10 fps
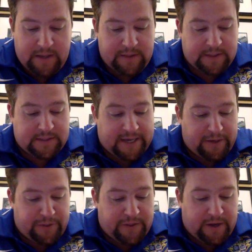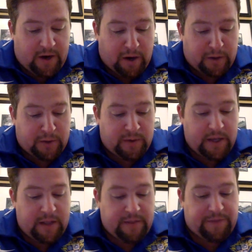The South then argued
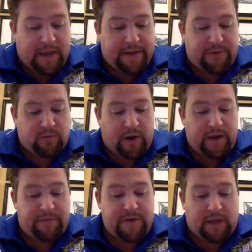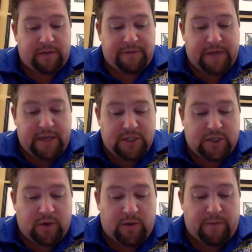that they had the right of
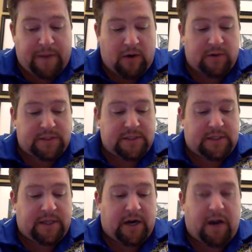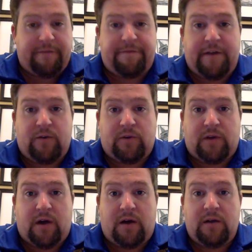nullification, or the power to declare a federal
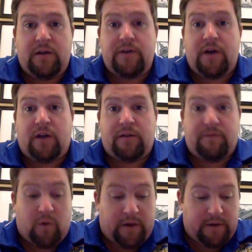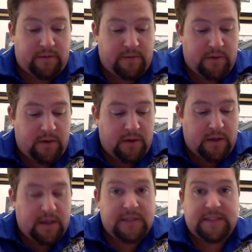law null and void.
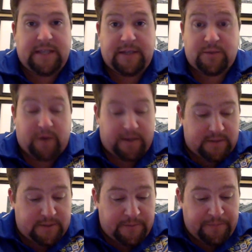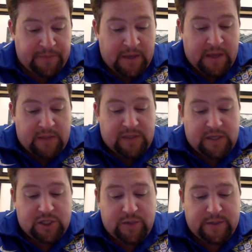States' rights. The
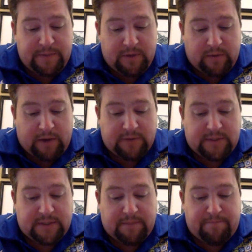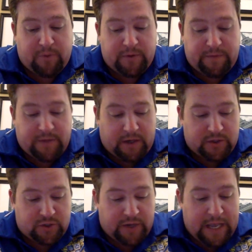issue has been around since the birth of the
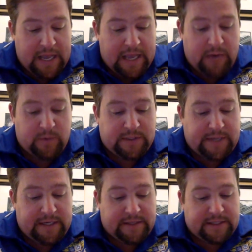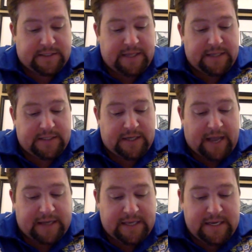country. It was stated that states could
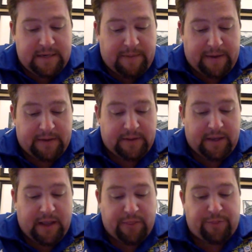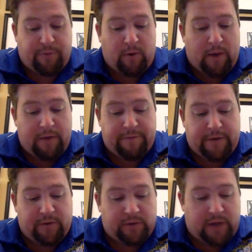act independently and throw out
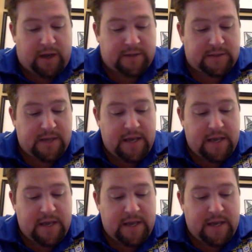federal laws.